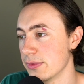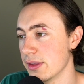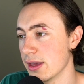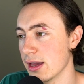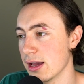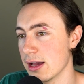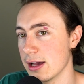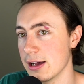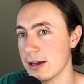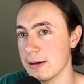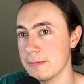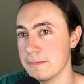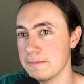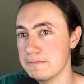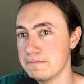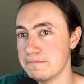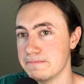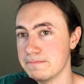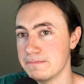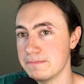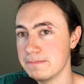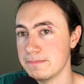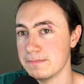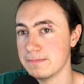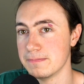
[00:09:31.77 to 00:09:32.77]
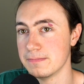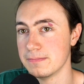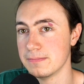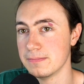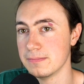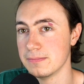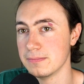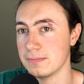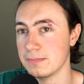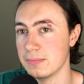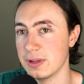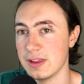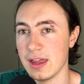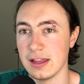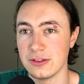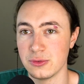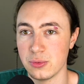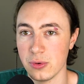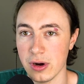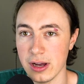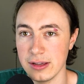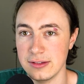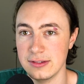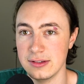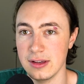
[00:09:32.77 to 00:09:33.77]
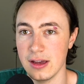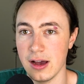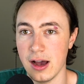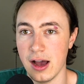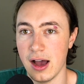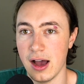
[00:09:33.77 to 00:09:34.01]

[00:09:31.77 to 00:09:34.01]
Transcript: But that's where I see,